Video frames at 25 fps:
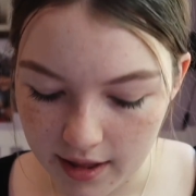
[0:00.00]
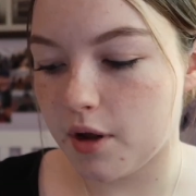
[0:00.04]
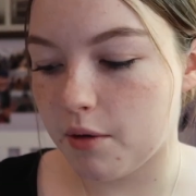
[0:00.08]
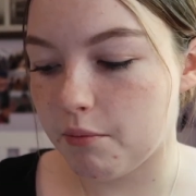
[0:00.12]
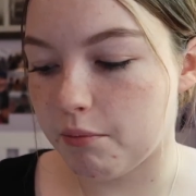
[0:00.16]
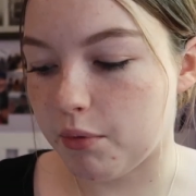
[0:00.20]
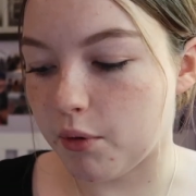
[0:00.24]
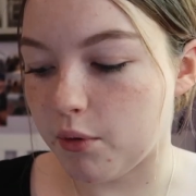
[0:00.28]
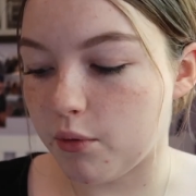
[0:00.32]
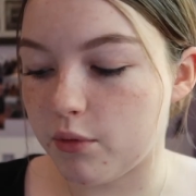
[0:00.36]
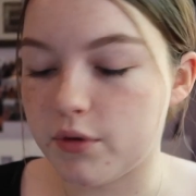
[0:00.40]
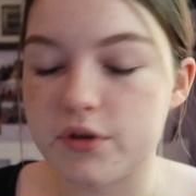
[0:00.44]

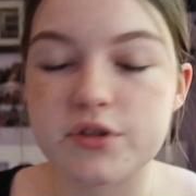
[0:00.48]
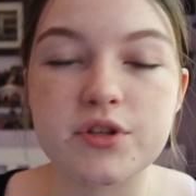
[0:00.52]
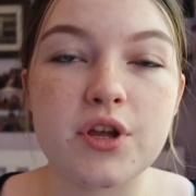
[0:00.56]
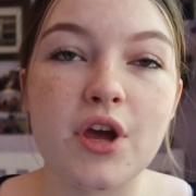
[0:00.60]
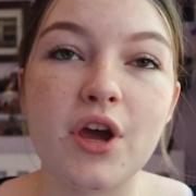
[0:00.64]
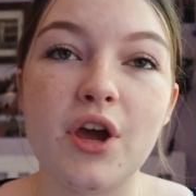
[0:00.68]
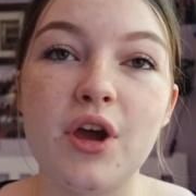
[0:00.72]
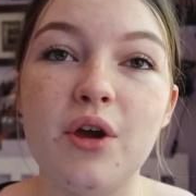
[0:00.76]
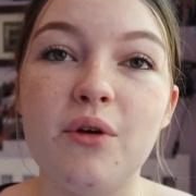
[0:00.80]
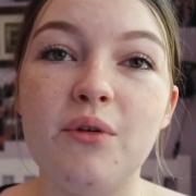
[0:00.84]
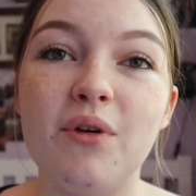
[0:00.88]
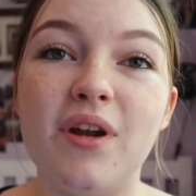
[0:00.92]
But
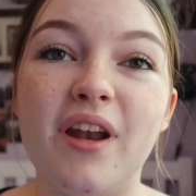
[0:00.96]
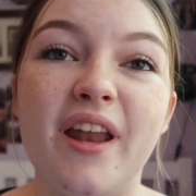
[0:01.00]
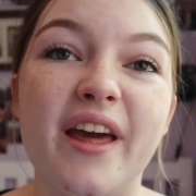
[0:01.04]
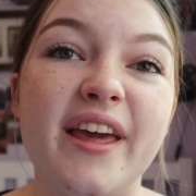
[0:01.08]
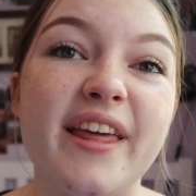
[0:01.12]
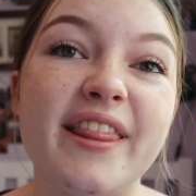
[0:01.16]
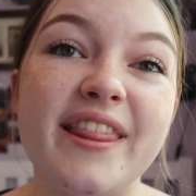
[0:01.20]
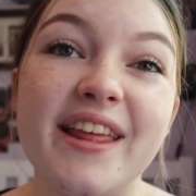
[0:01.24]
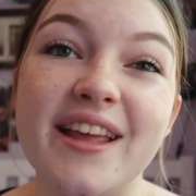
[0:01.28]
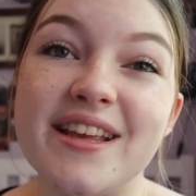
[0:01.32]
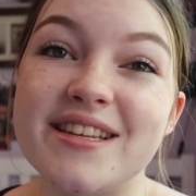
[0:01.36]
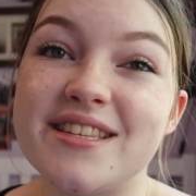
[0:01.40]
also
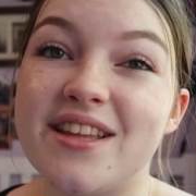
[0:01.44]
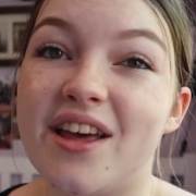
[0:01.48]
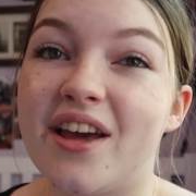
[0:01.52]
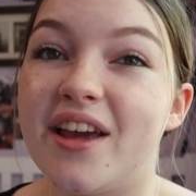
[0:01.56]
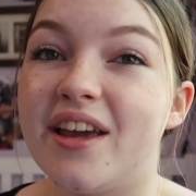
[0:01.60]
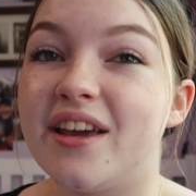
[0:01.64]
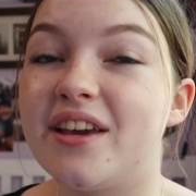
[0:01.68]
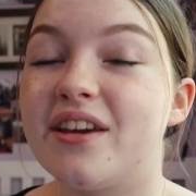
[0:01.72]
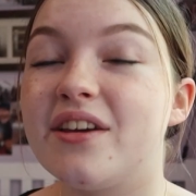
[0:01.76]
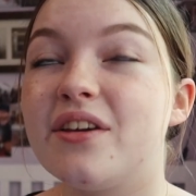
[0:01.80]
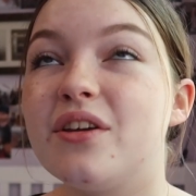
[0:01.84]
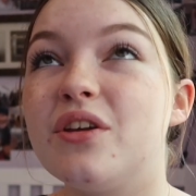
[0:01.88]
like things
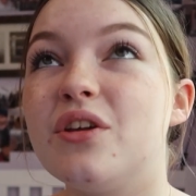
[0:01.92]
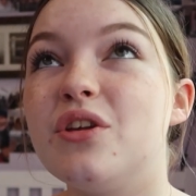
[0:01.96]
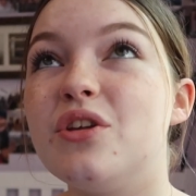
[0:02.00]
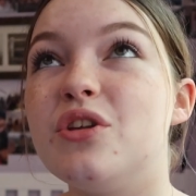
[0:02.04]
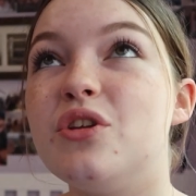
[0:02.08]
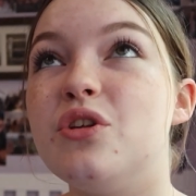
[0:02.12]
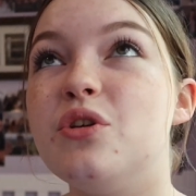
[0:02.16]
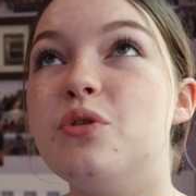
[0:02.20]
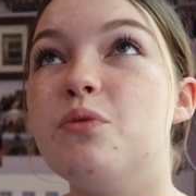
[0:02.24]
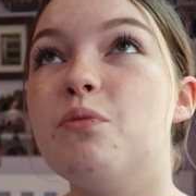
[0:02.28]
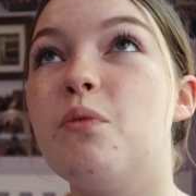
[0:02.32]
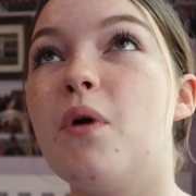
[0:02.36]
like,
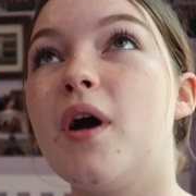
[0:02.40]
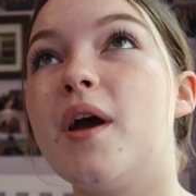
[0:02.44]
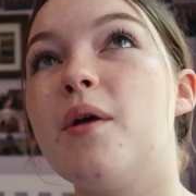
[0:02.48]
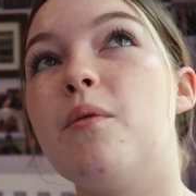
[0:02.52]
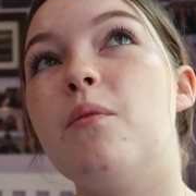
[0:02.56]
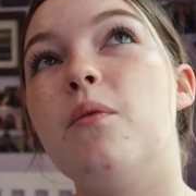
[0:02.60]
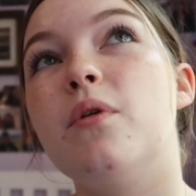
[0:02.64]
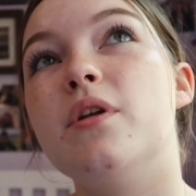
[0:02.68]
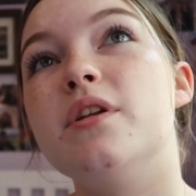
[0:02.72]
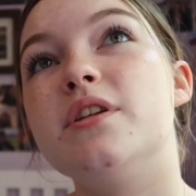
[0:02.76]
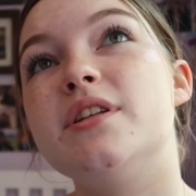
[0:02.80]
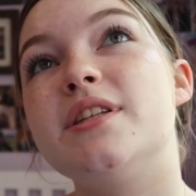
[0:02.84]
you might
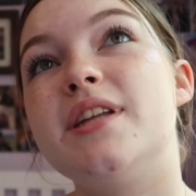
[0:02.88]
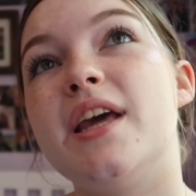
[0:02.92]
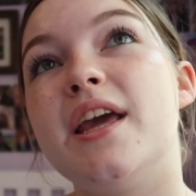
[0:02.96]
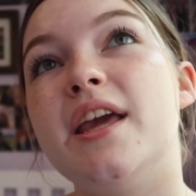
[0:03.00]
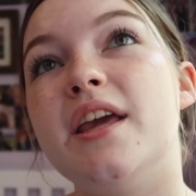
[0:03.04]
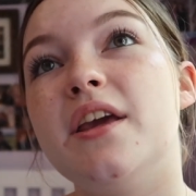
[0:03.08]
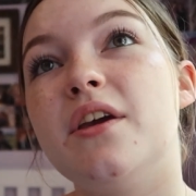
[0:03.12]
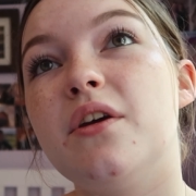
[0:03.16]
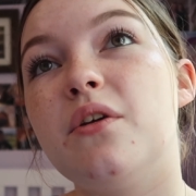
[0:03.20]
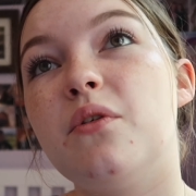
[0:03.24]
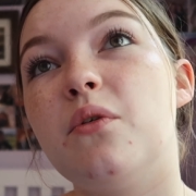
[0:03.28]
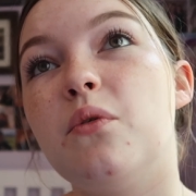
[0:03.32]
want to
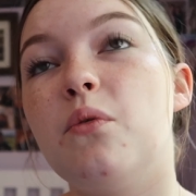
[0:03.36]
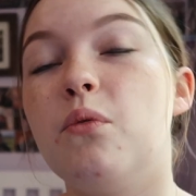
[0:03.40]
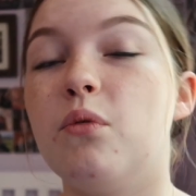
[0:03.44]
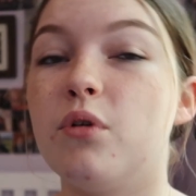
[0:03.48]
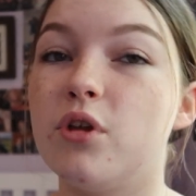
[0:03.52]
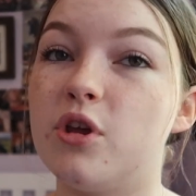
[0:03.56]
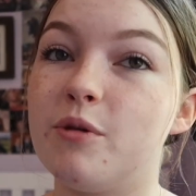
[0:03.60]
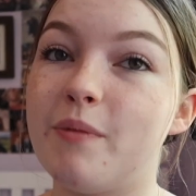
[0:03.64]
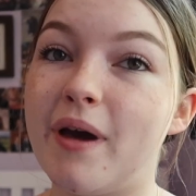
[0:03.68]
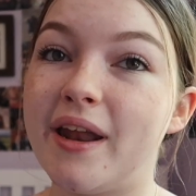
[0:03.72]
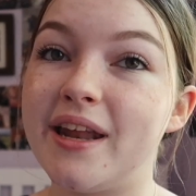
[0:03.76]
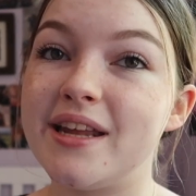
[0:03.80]
take all
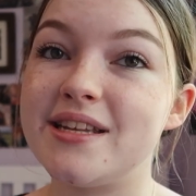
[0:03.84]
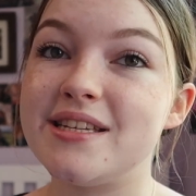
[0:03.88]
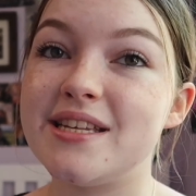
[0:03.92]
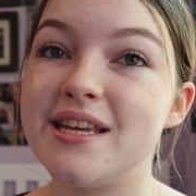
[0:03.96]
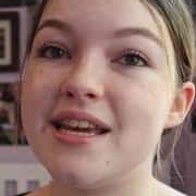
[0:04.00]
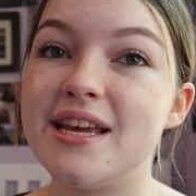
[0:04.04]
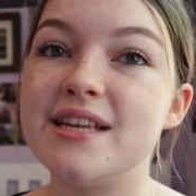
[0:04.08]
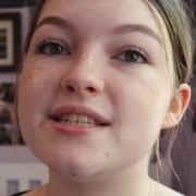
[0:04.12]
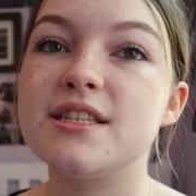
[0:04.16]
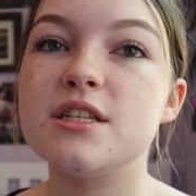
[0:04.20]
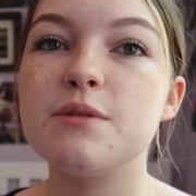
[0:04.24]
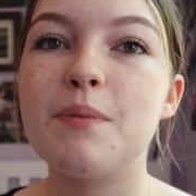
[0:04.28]

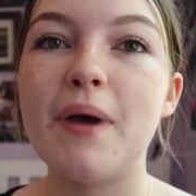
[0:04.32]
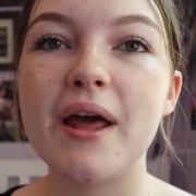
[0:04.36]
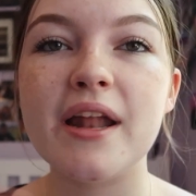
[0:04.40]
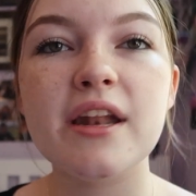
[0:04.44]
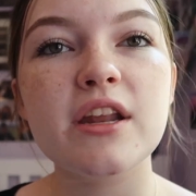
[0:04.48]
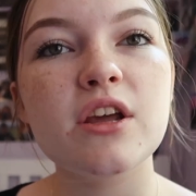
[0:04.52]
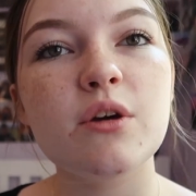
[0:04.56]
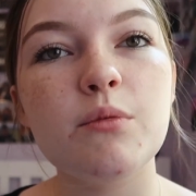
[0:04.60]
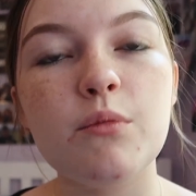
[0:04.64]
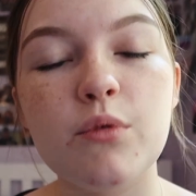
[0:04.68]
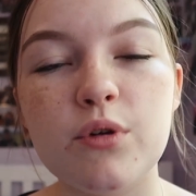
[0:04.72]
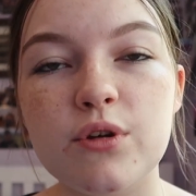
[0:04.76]
humanities
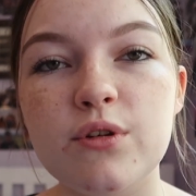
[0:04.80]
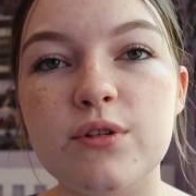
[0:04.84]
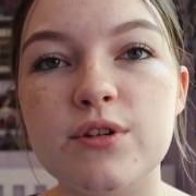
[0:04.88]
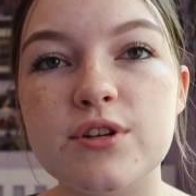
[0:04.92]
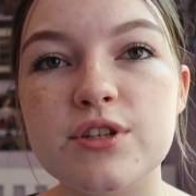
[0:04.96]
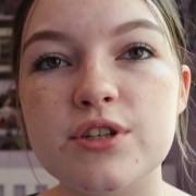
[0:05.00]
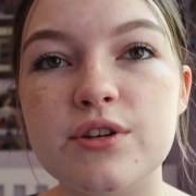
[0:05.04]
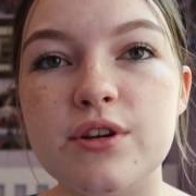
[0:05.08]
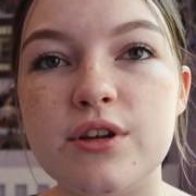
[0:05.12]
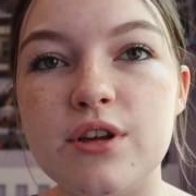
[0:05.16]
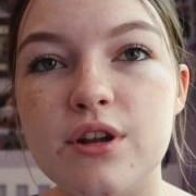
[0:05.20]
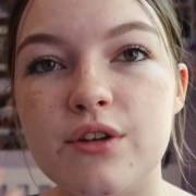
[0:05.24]
depending on what you want to
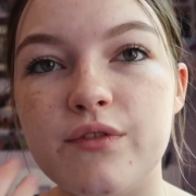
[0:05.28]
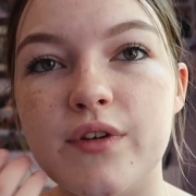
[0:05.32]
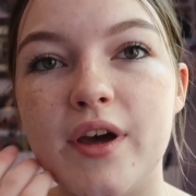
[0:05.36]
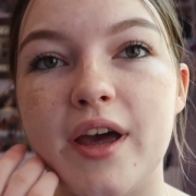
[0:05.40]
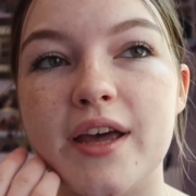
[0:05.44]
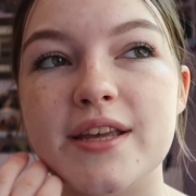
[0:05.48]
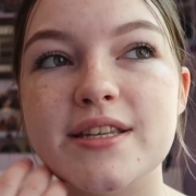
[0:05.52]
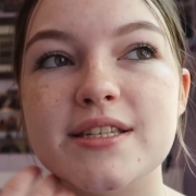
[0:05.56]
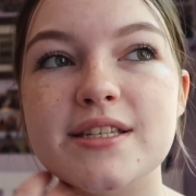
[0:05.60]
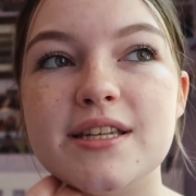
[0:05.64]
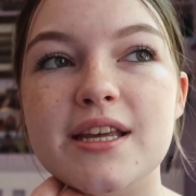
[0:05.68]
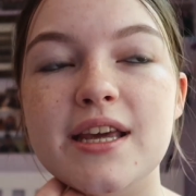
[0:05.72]
do at
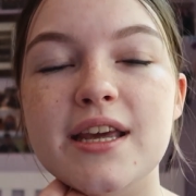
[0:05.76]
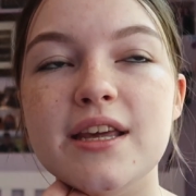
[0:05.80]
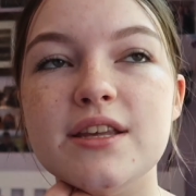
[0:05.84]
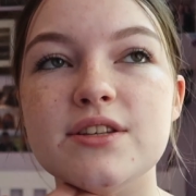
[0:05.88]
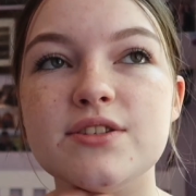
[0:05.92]
university.